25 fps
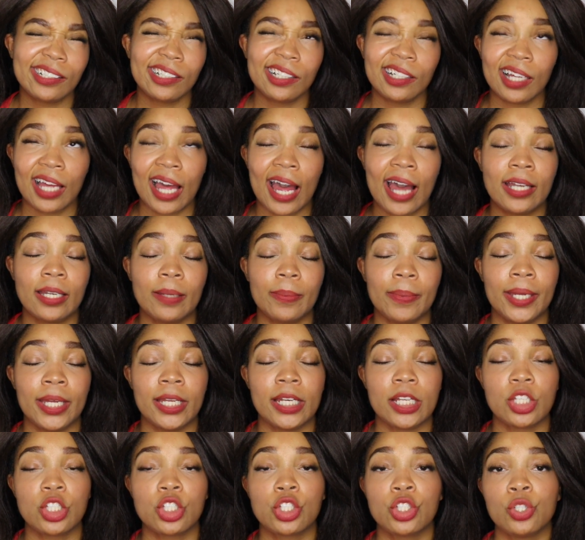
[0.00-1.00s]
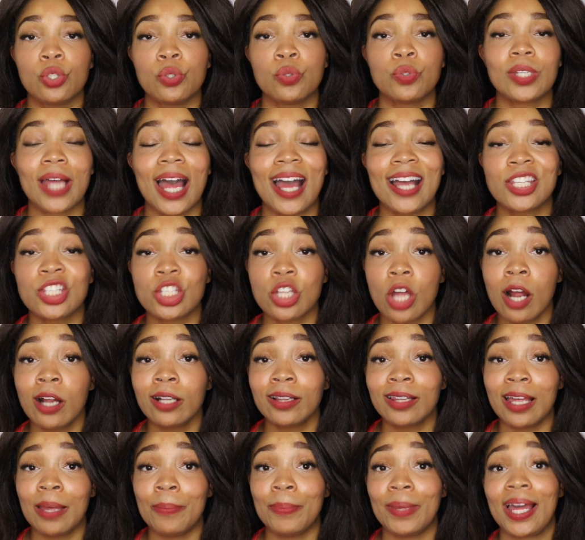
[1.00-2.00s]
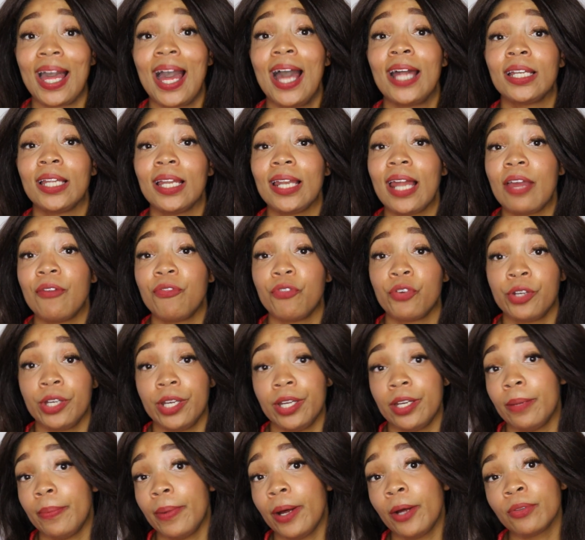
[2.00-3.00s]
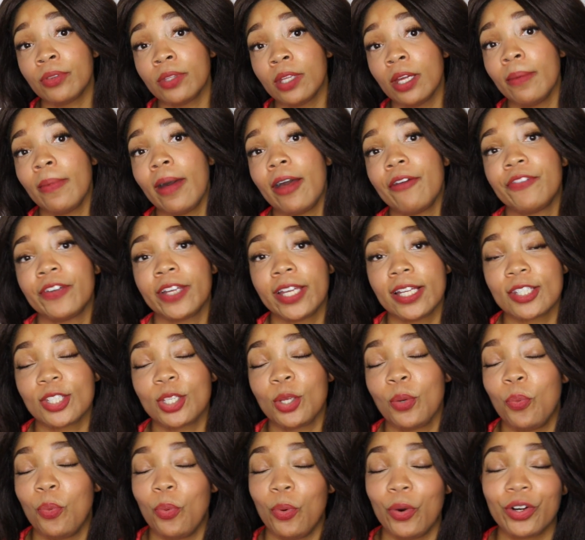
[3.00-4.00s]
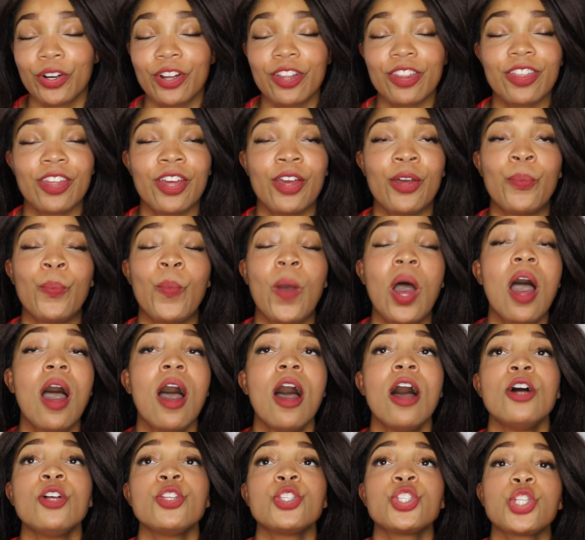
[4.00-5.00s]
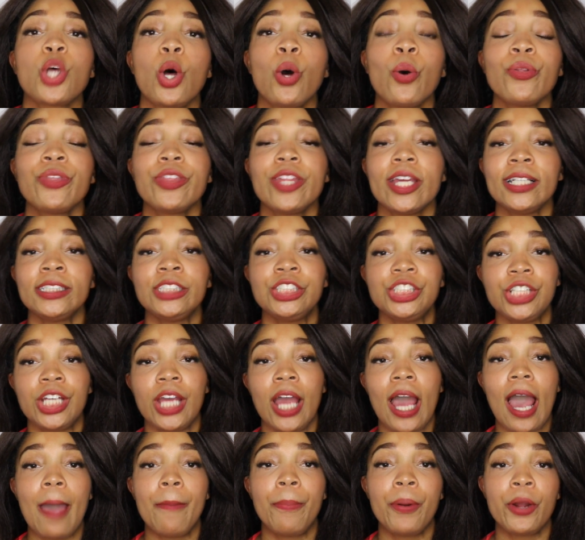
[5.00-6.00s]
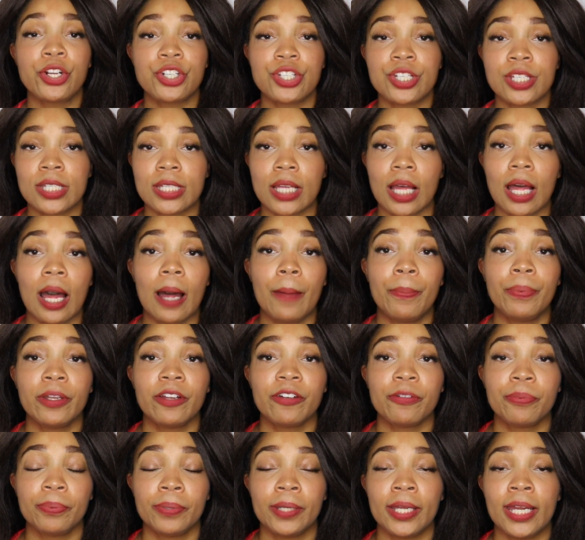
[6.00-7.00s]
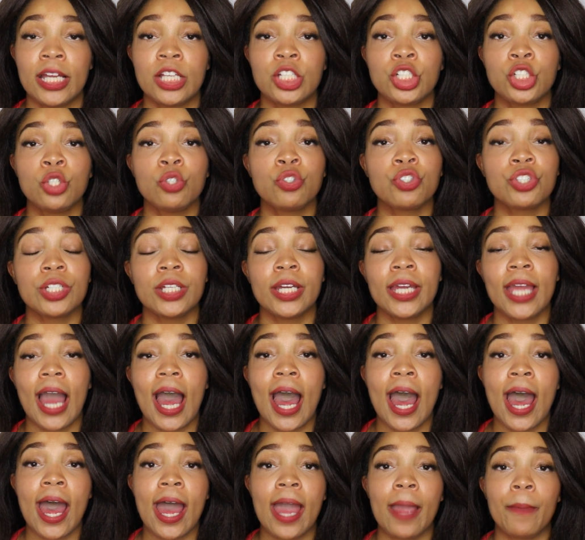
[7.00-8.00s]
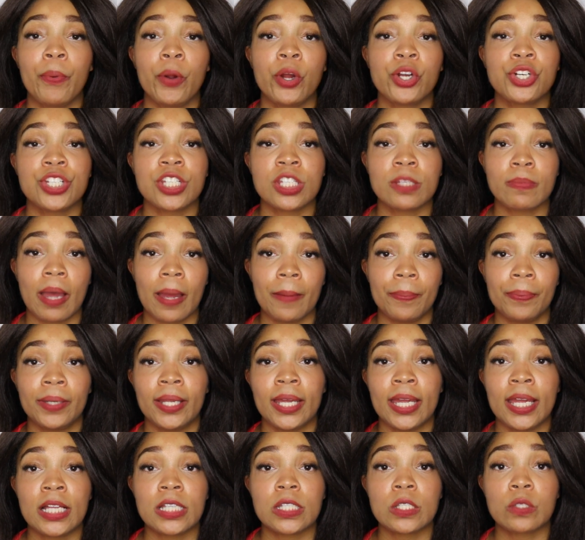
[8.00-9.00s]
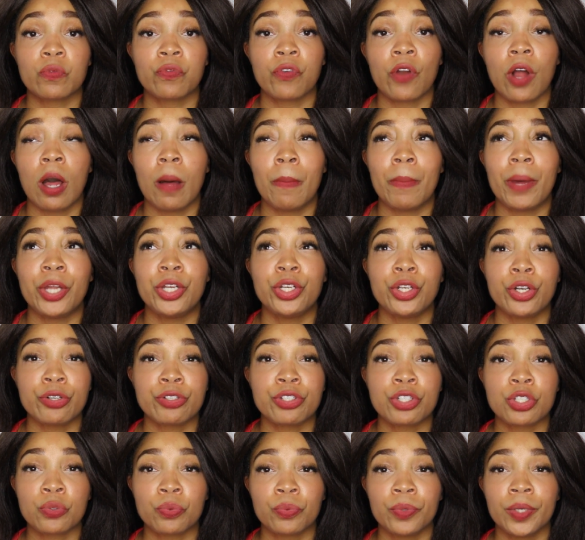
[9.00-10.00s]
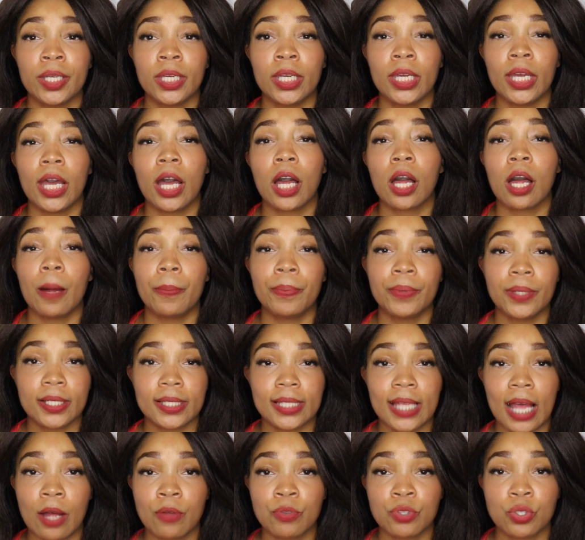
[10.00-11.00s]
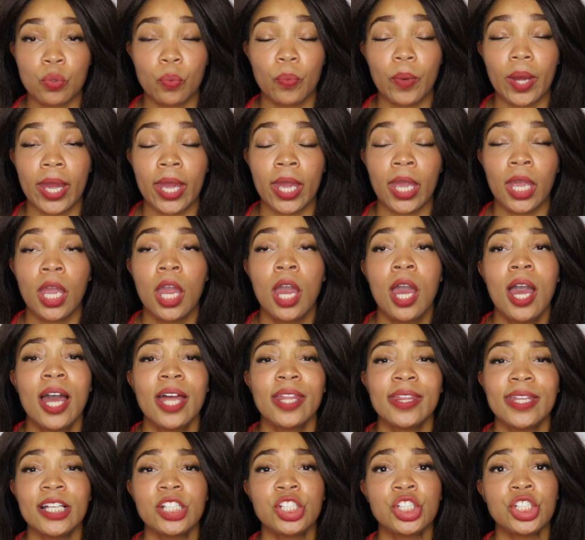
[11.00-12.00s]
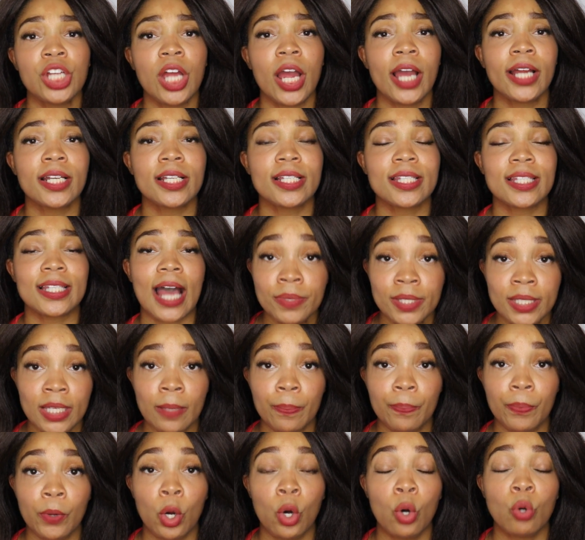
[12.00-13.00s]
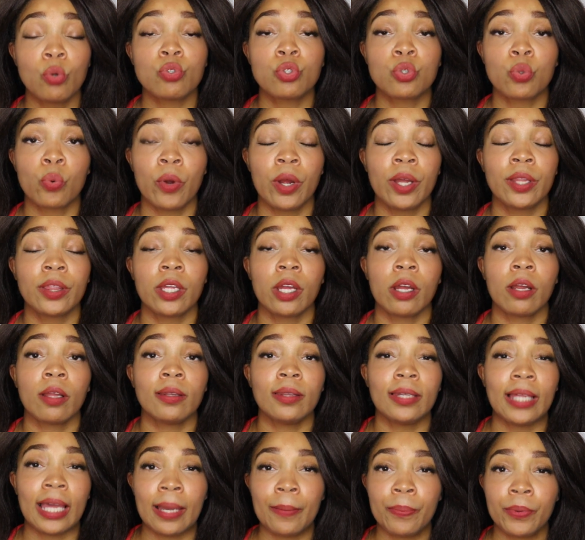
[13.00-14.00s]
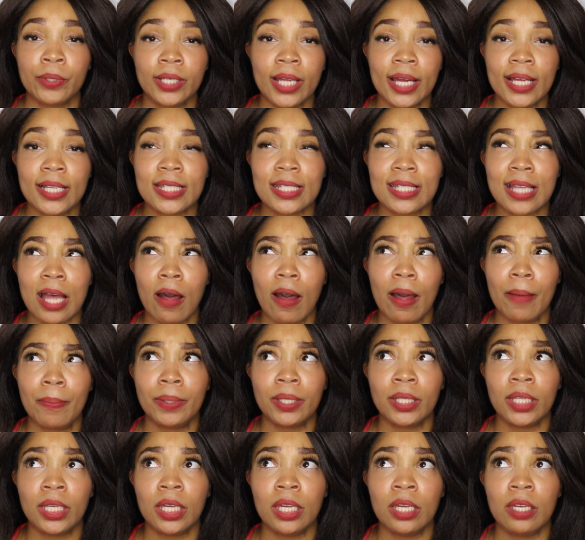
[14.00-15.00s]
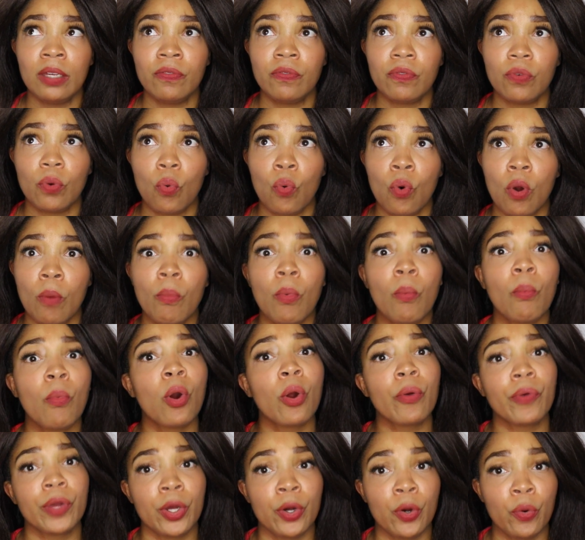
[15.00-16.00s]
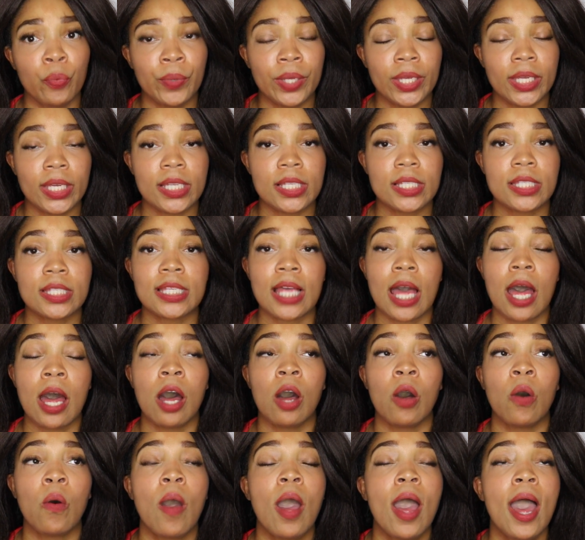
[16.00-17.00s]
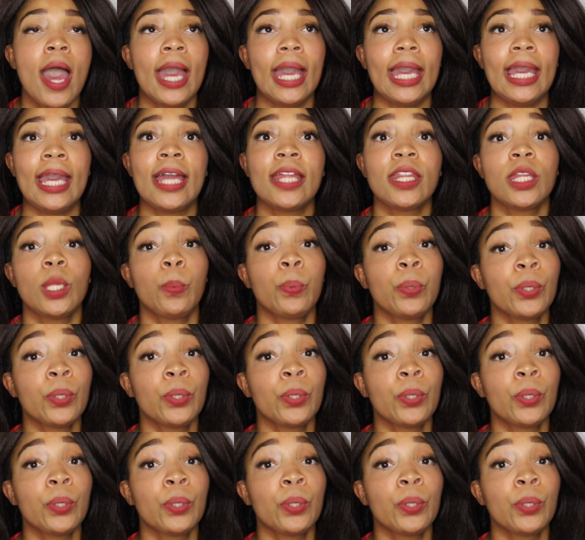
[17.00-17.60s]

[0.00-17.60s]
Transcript: can kind of be an excuse, I start them and kind of like forget about them. I forget to water them. So this year I purchased a couple of plants. Usually I purchase my plants from a nursery a couple of towns away. This year I decided to depot during their Labor Day sale, I believe, or Memorial Weekend sale. And the